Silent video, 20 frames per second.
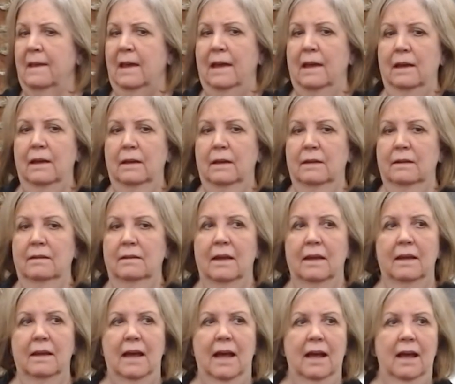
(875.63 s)
And
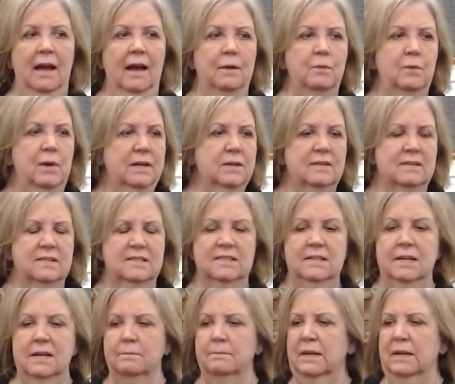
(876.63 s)
I went to the
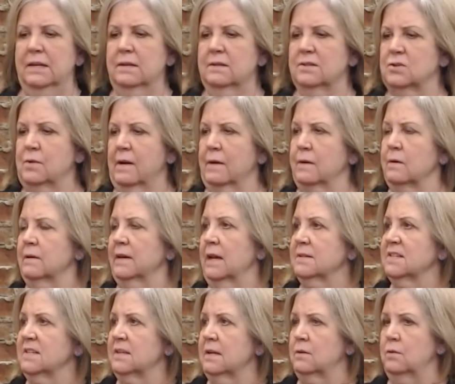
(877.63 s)
city administrator, and I
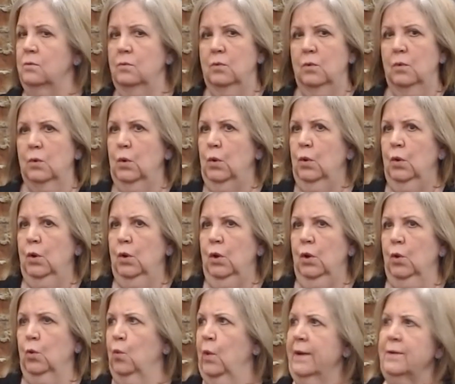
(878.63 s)
said,
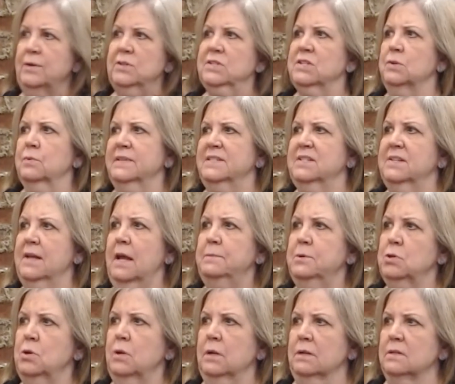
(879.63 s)
where's the
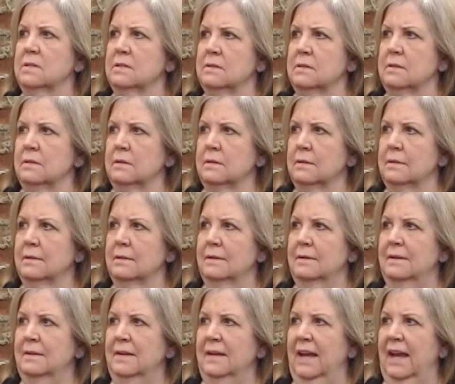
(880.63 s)
receptionist?
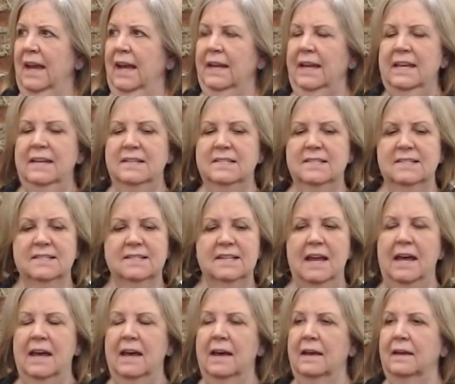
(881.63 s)
And he
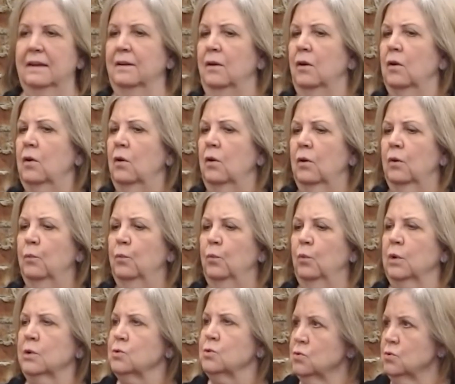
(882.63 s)
said,
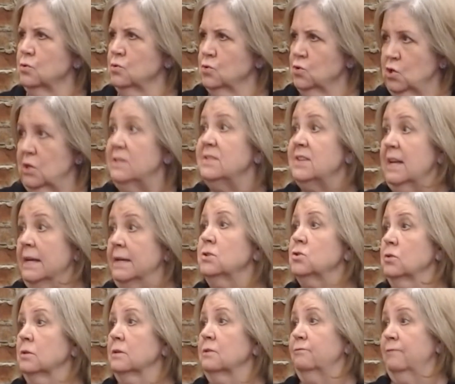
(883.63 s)
well, she's
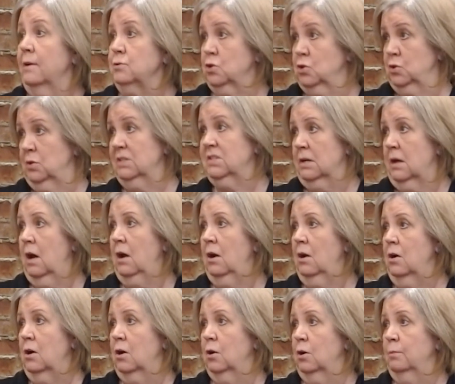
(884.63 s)
answering the phone. She's at
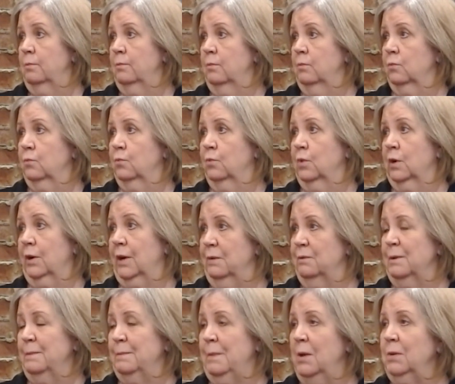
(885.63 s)
home
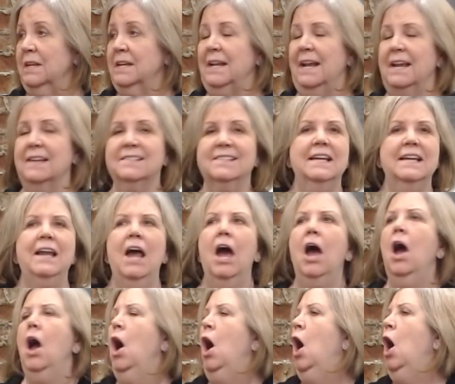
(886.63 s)
working remotely. And I said,
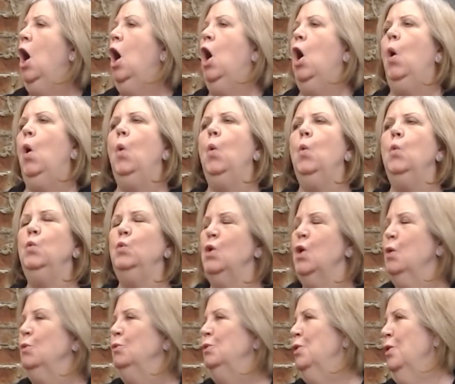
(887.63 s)
oh,
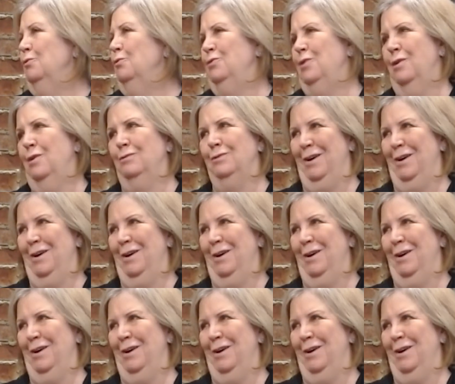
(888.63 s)
no.